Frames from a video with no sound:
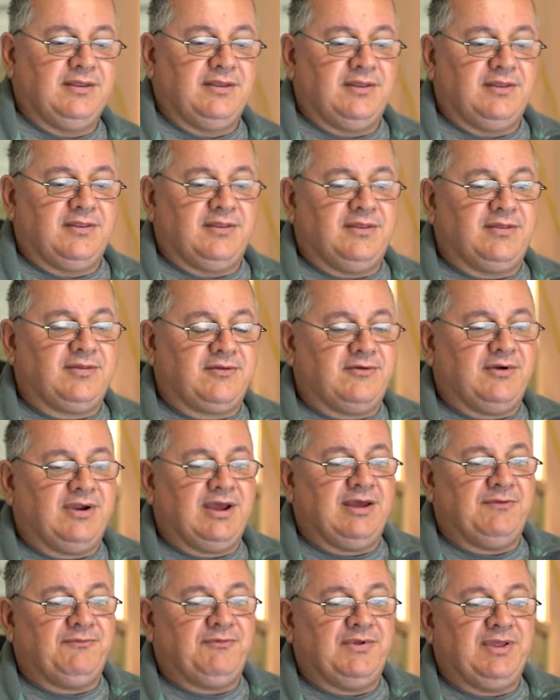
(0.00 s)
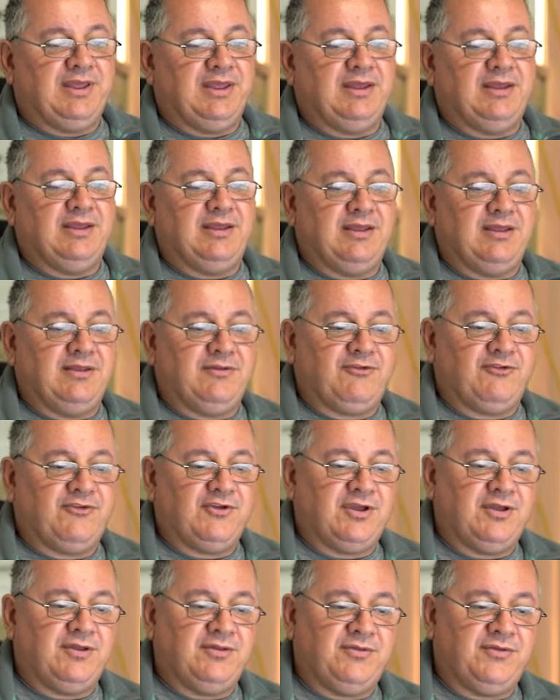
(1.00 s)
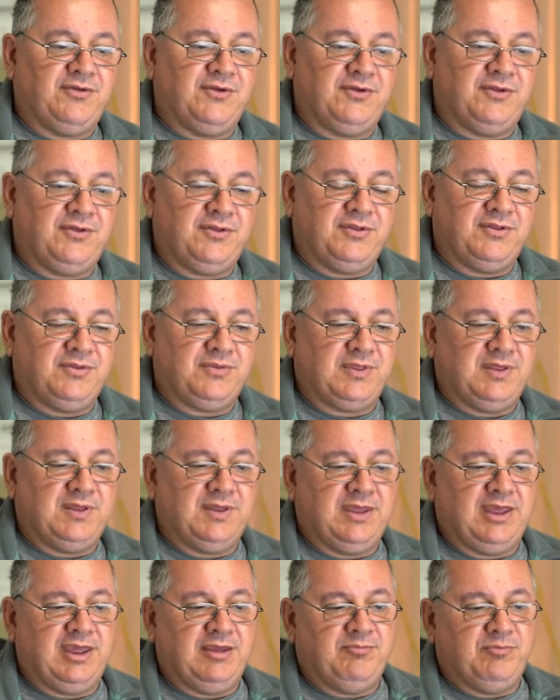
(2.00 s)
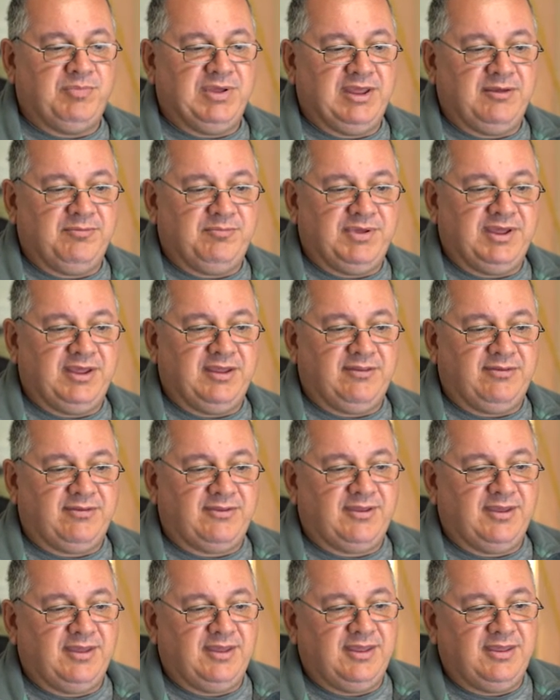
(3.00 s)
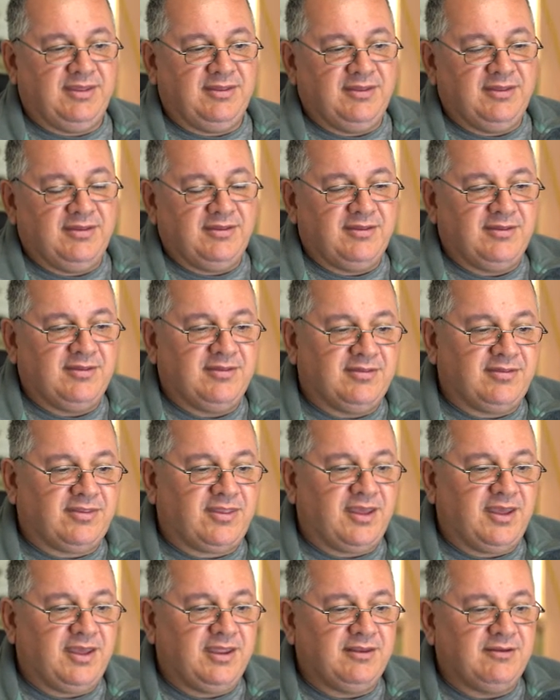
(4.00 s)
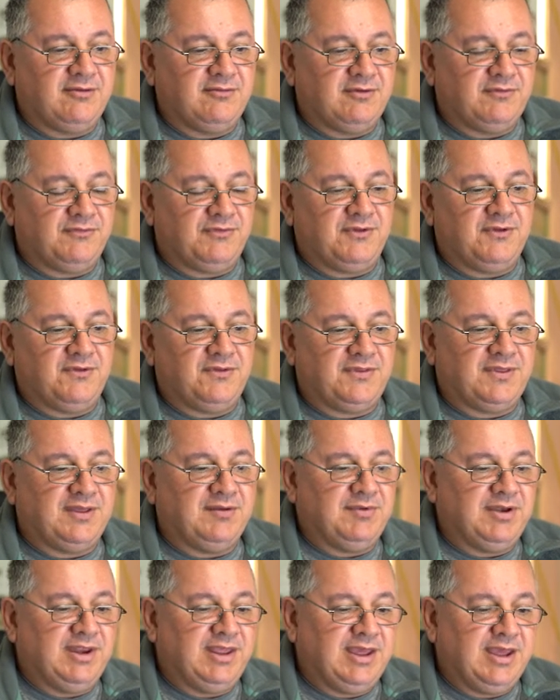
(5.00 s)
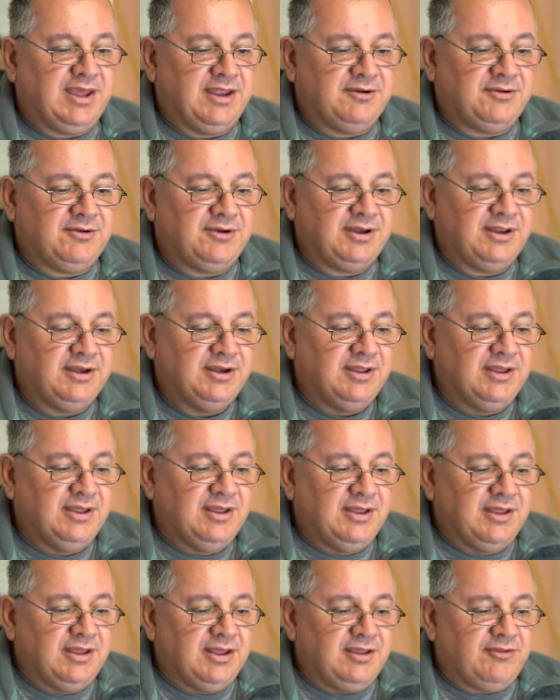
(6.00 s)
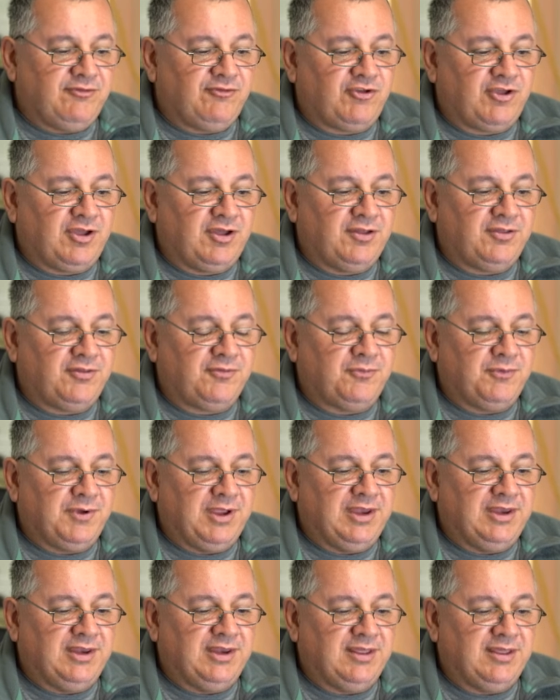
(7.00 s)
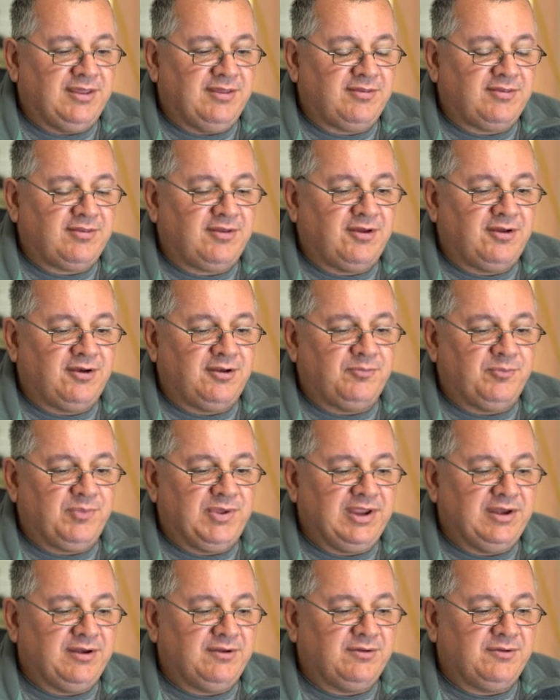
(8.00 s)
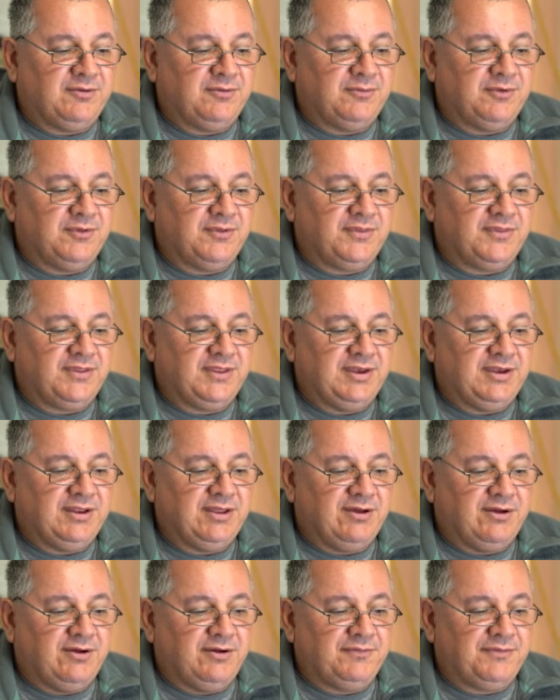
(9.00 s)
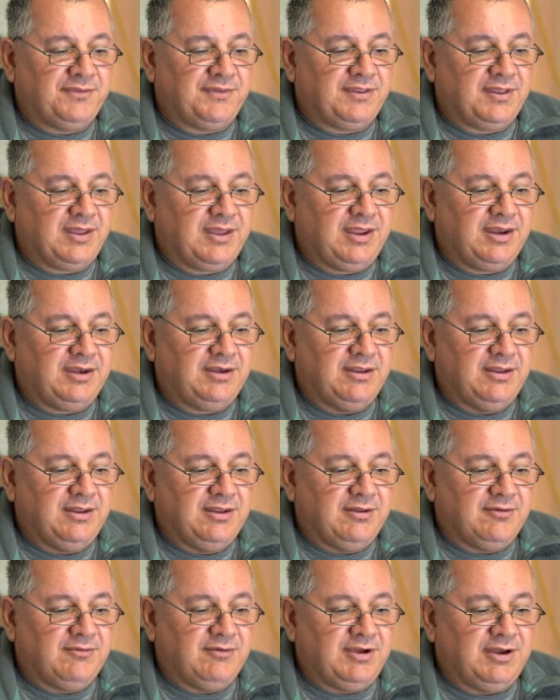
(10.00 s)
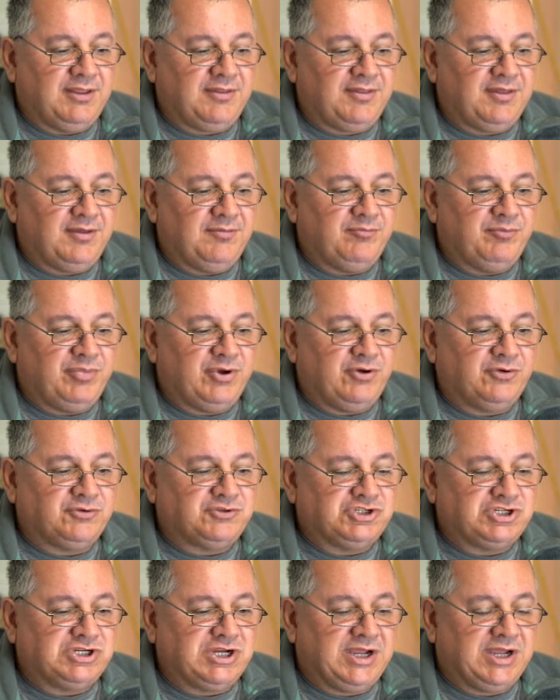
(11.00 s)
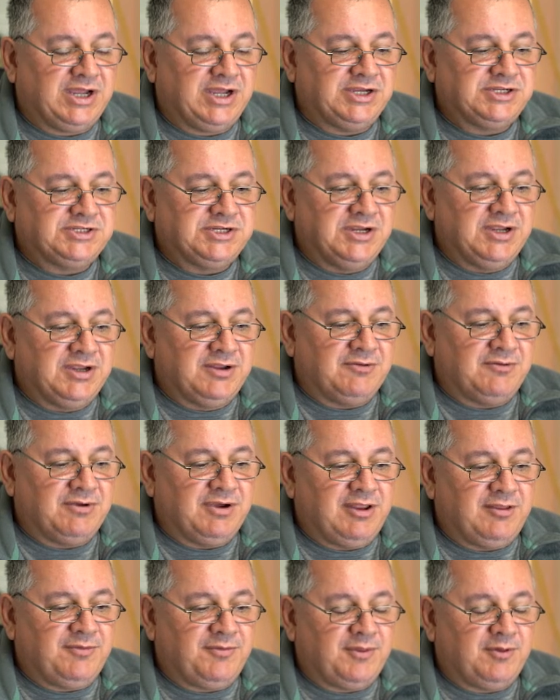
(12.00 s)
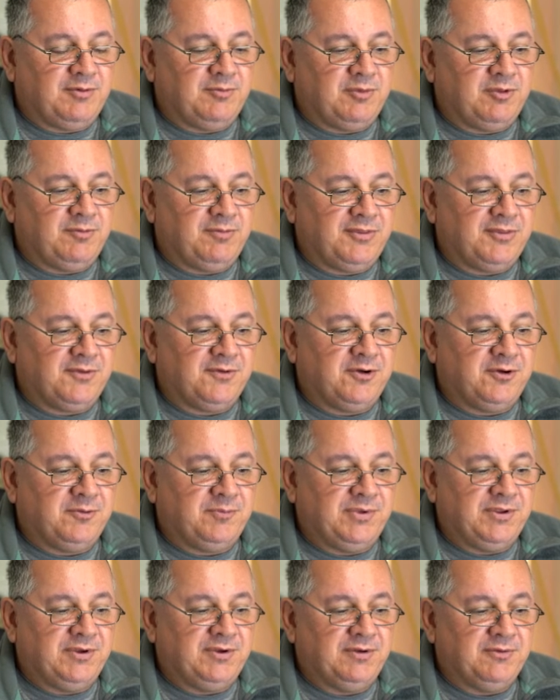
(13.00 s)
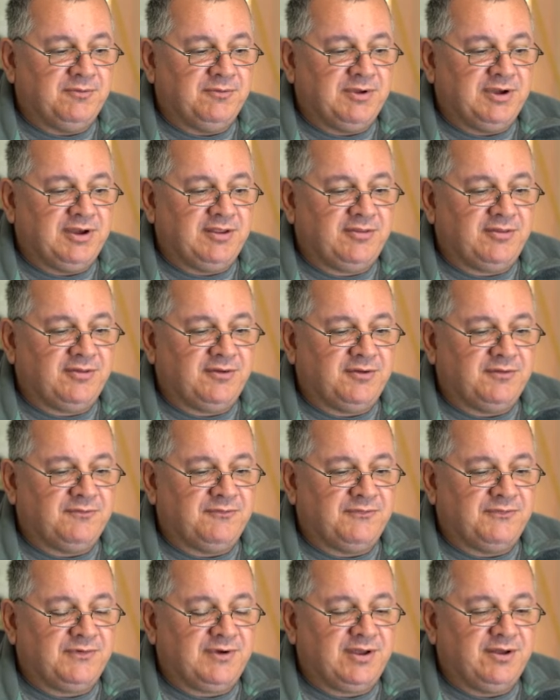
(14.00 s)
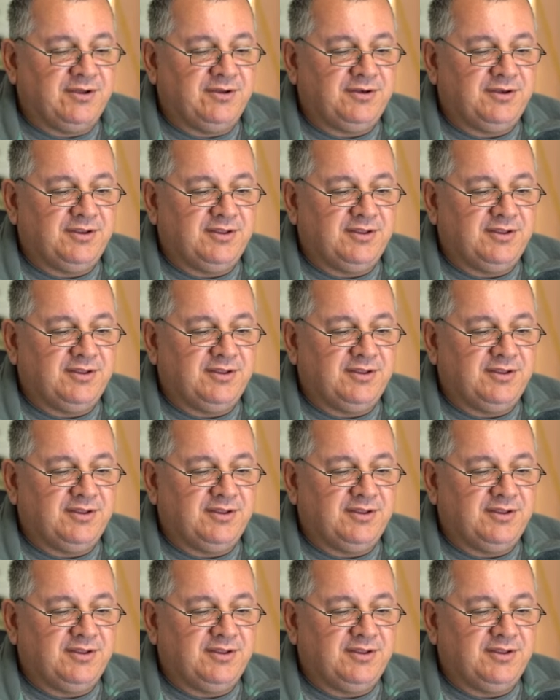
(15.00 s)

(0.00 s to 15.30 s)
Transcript: This graph here, it shows you the MPPT state with 278 on it. It shows when the solar panel was in the off state, when it's in bulk charge, when it's on absorbent, when it's on float.